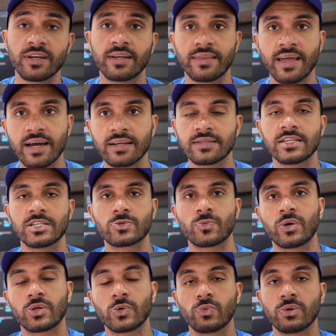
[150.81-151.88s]
And that is
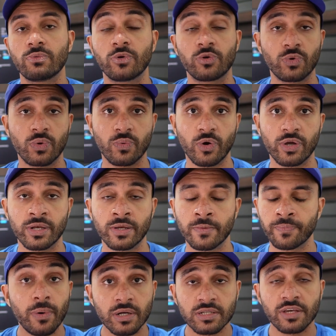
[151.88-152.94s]
what we want to avoid.
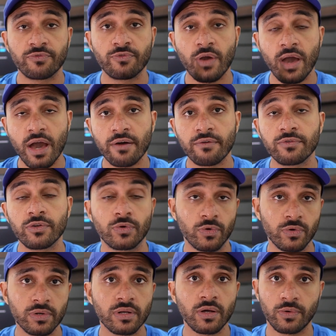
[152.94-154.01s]
If you have your
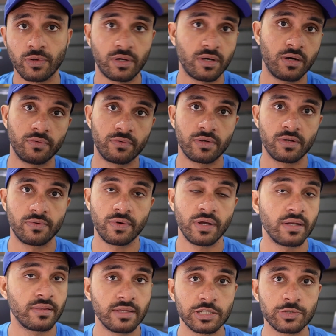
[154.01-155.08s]
own cloud account,
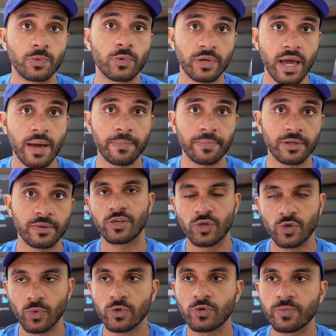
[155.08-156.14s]
right, this won't happen.
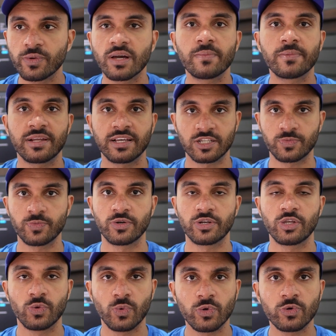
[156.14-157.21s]
You want to become an expert,
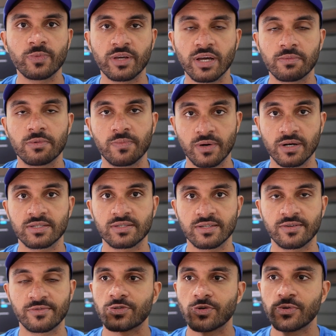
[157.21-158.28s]
you want to become a
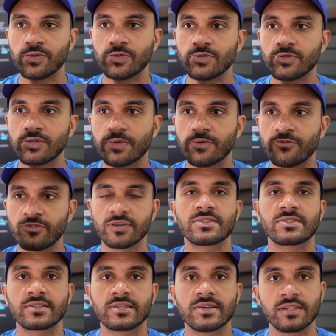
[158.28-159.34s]
master. So you should
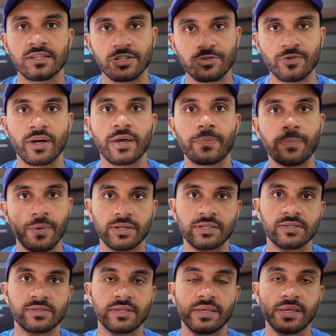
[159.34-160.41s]
first try
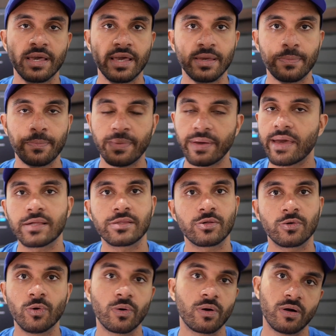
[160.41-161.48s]
purchasing a pay as
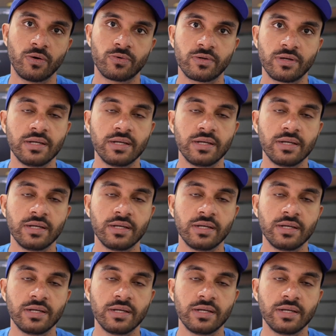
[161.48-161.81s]
you go account.